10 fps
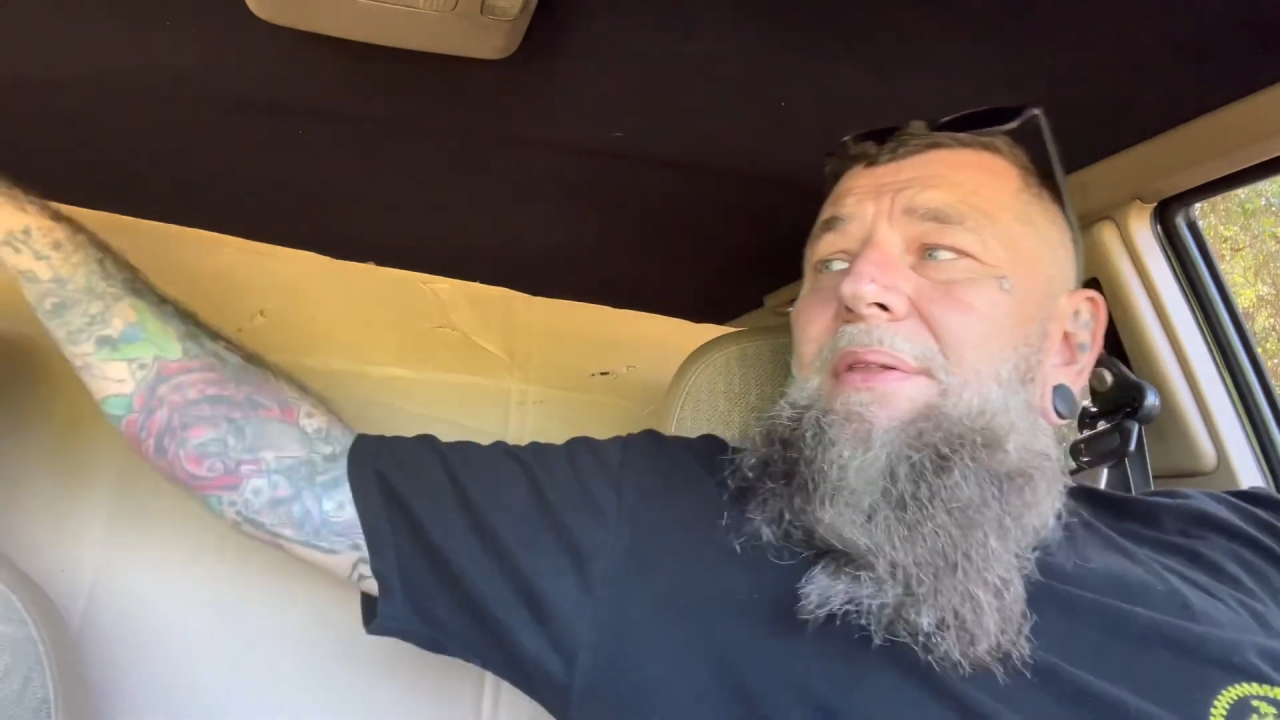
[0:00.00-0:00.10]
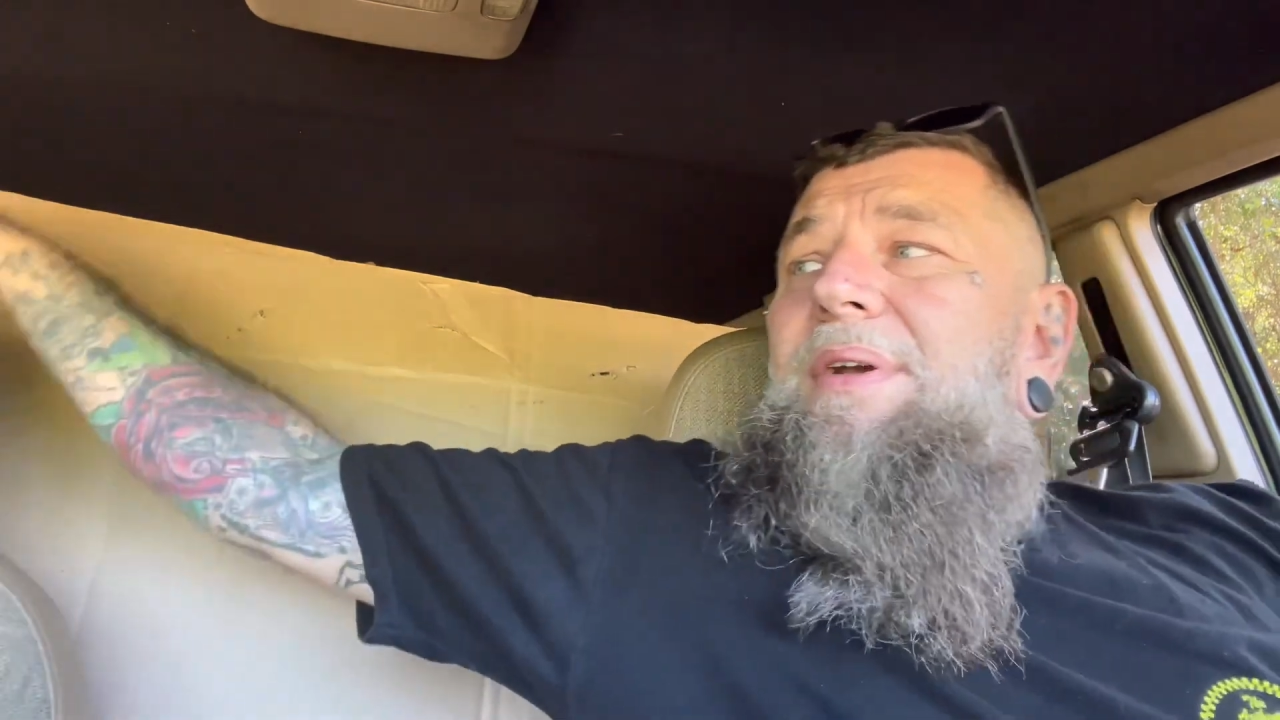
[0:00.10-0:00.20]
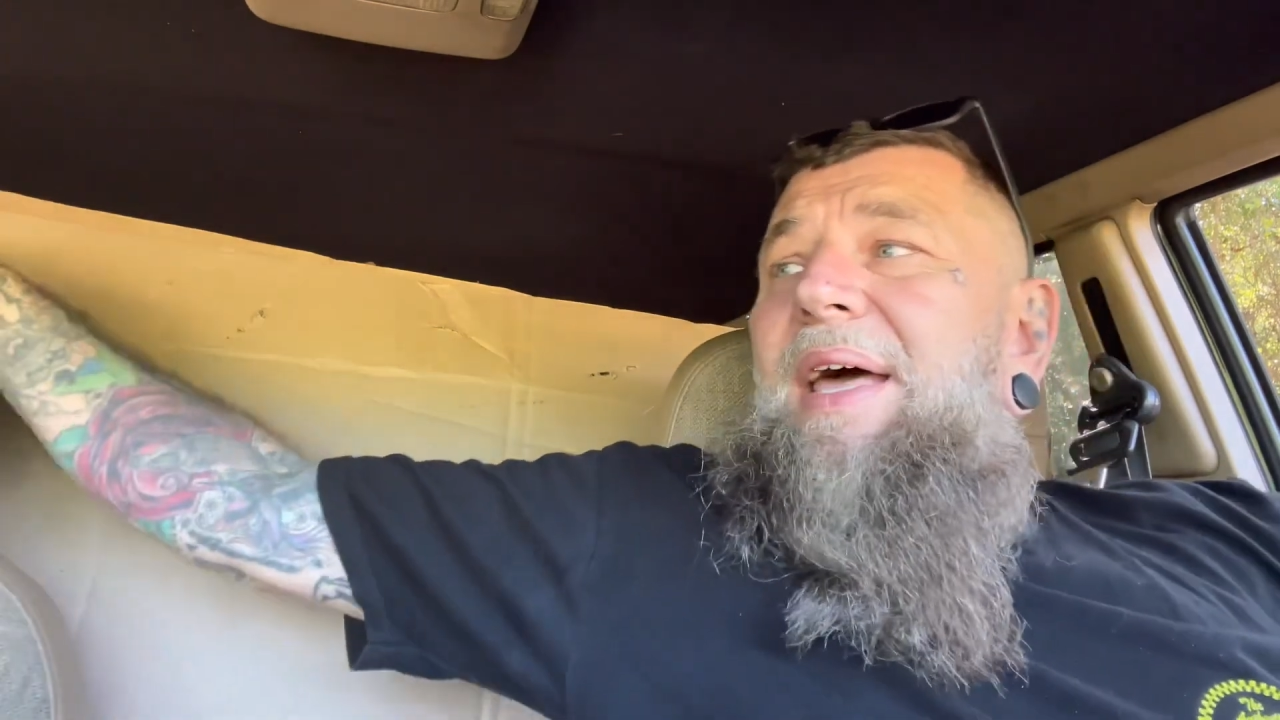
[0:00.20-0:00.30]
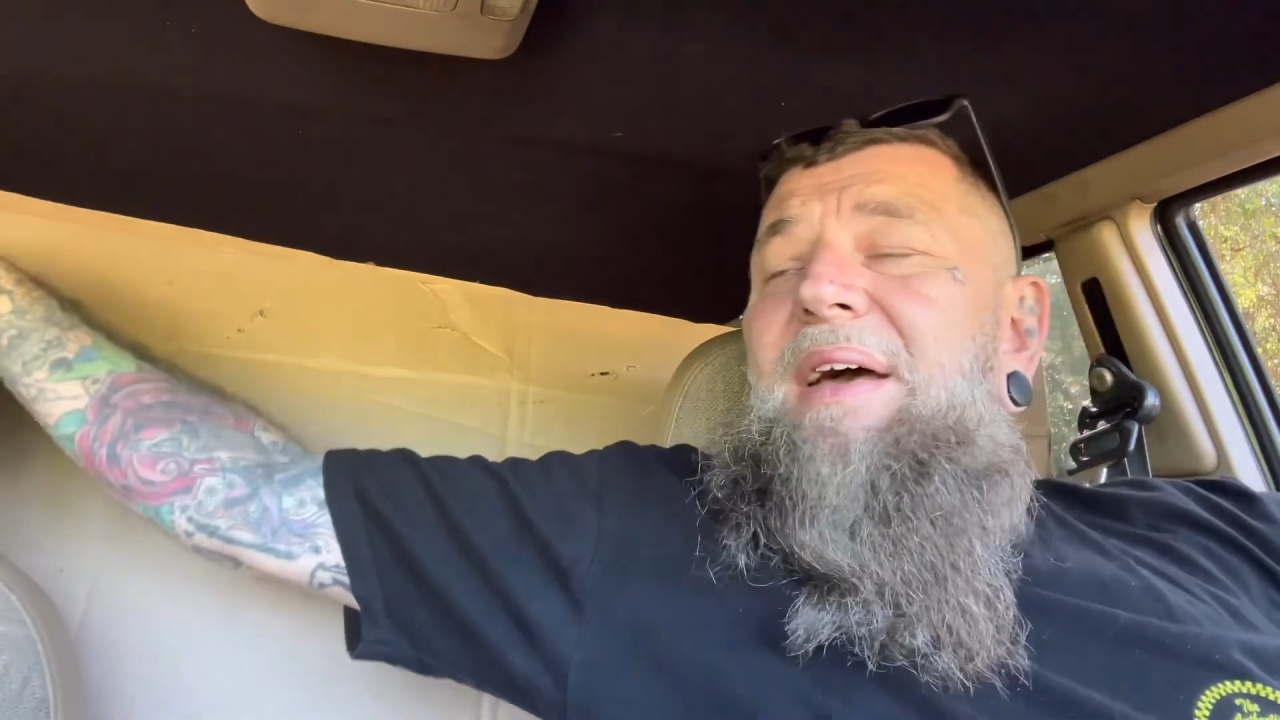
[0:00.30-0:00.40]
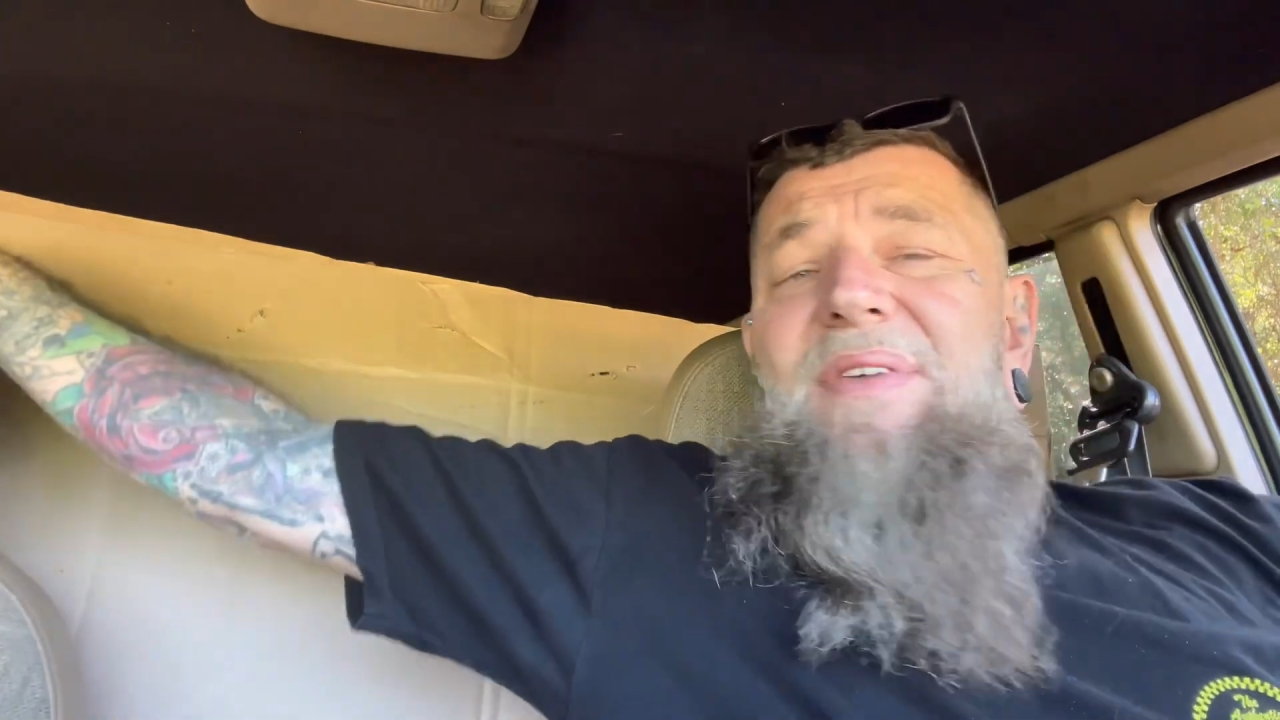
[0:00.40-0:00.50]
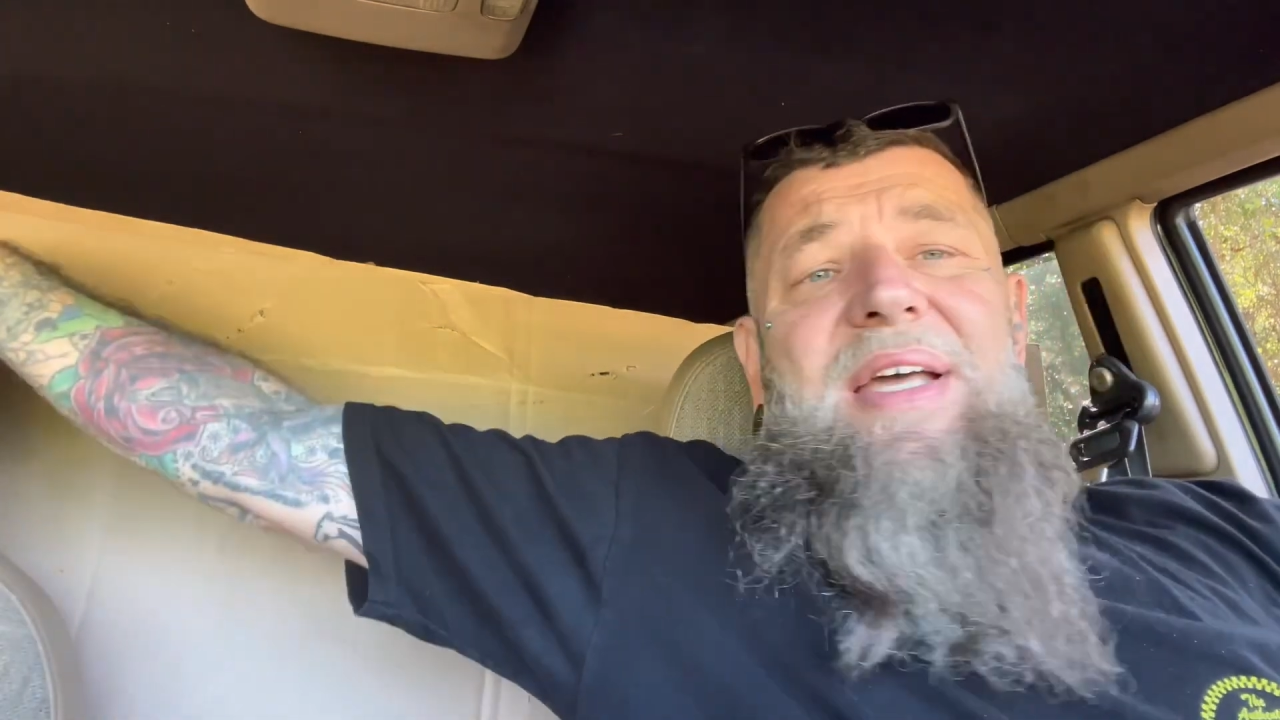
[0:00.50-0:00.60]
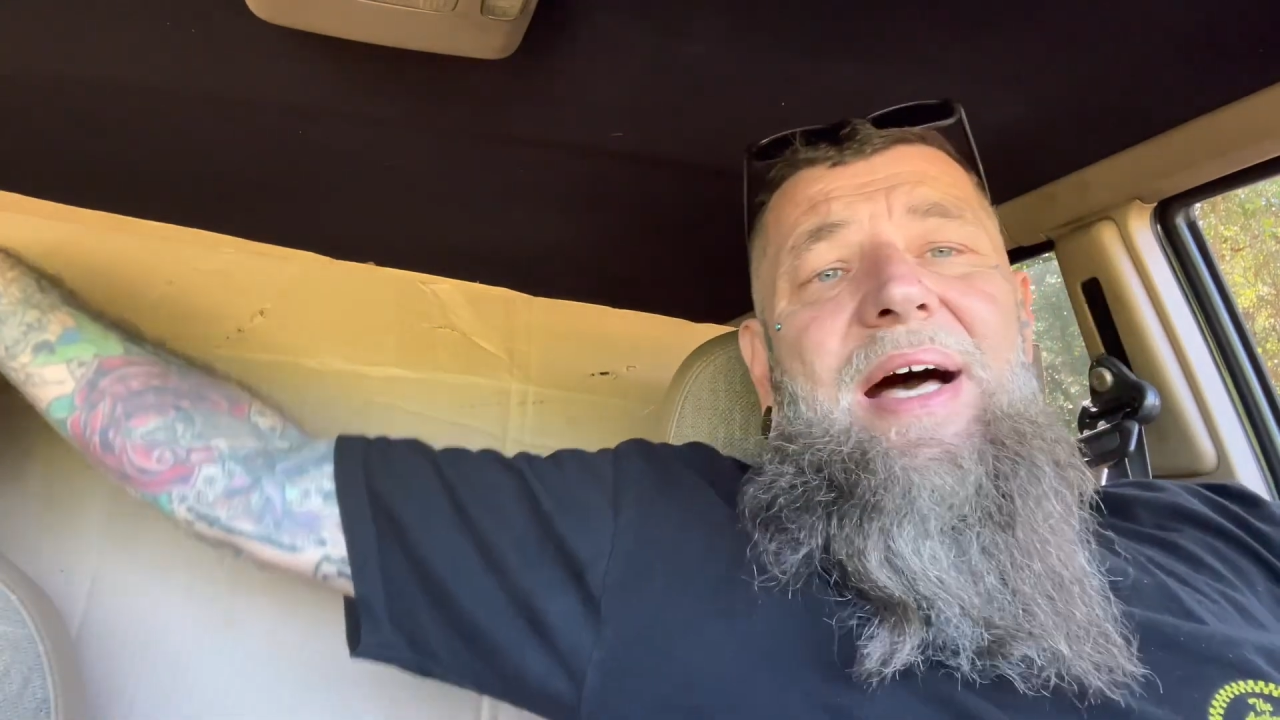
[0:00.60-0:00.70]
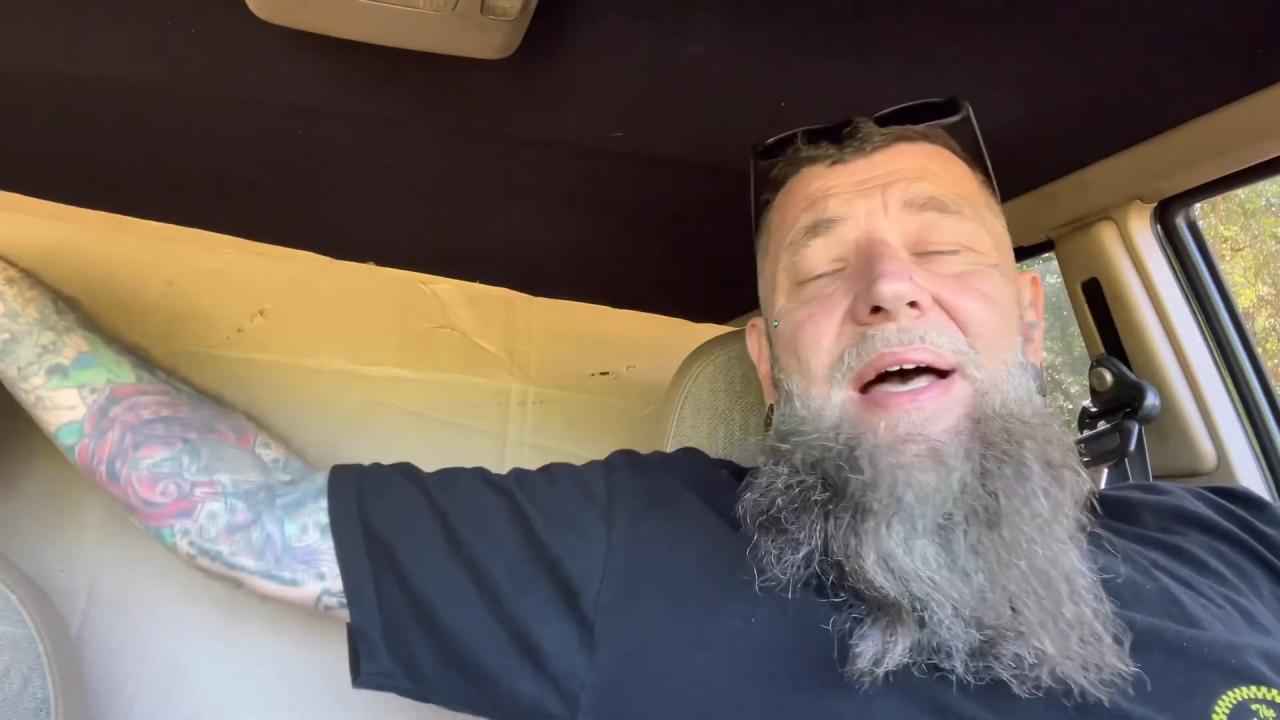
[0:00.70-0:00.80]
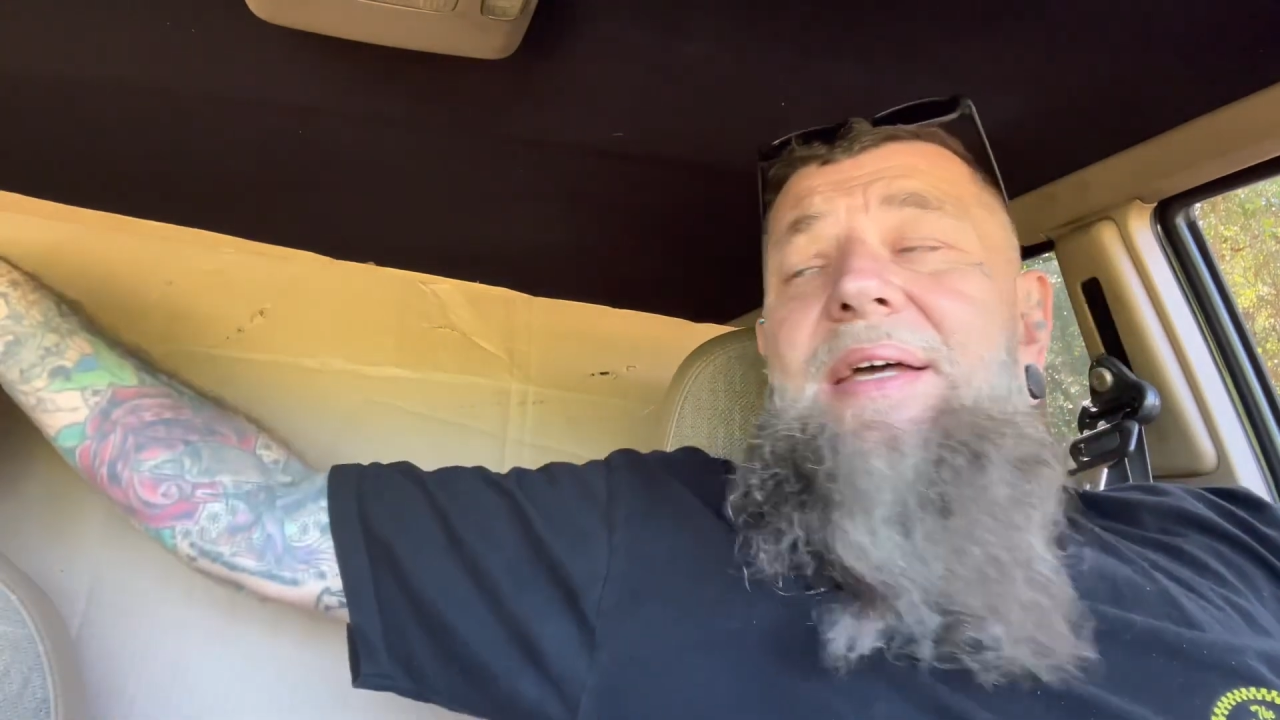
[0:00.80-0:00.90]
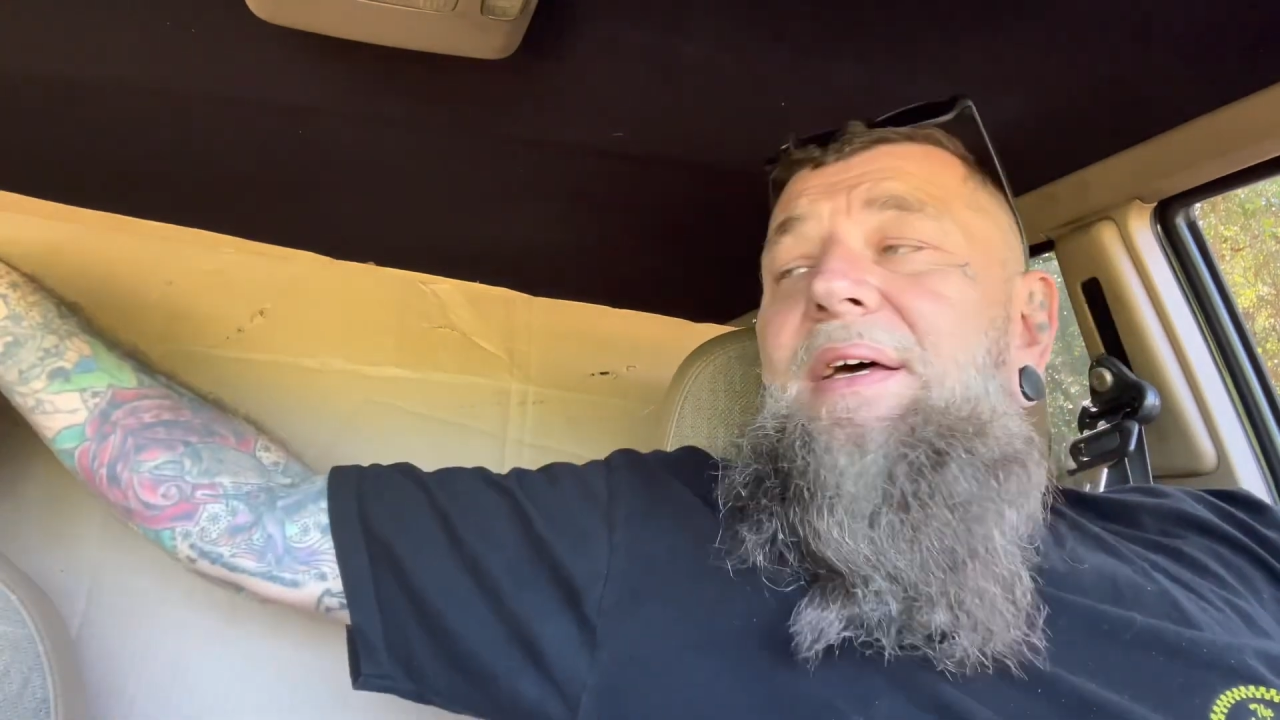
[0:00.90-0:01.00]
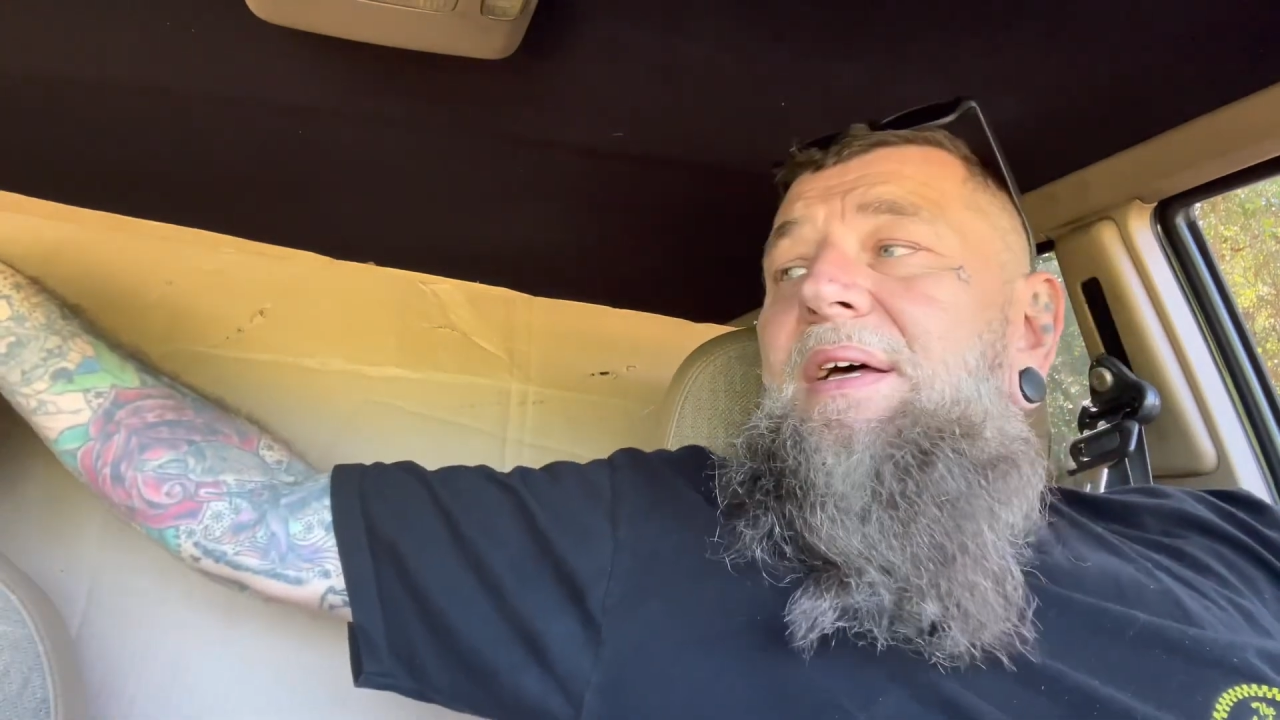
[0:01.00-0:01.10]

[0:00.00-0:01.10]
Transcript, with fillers: other day of a guy